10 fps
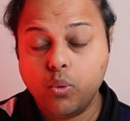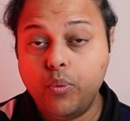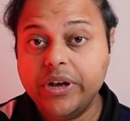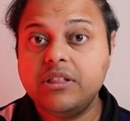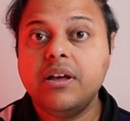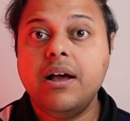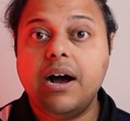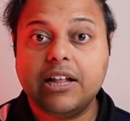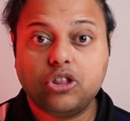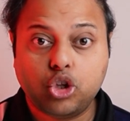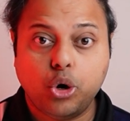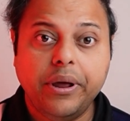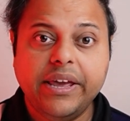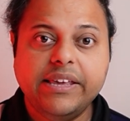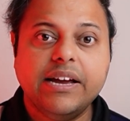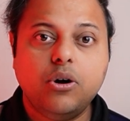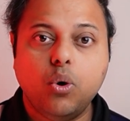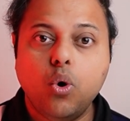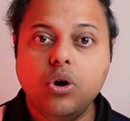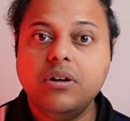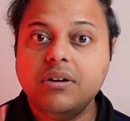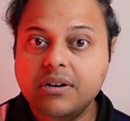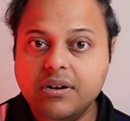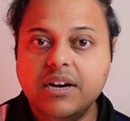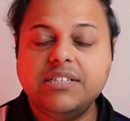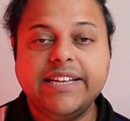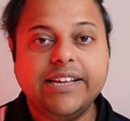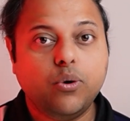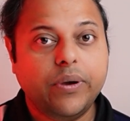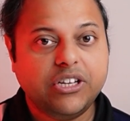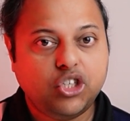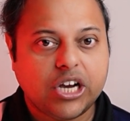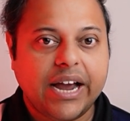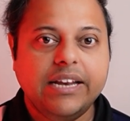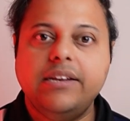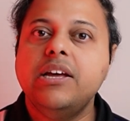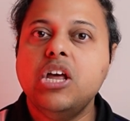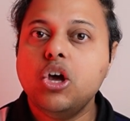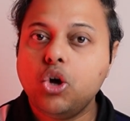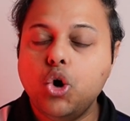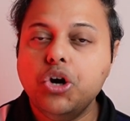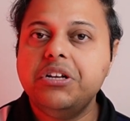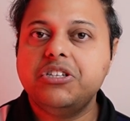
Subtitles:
with a 3-year-old nursery going child could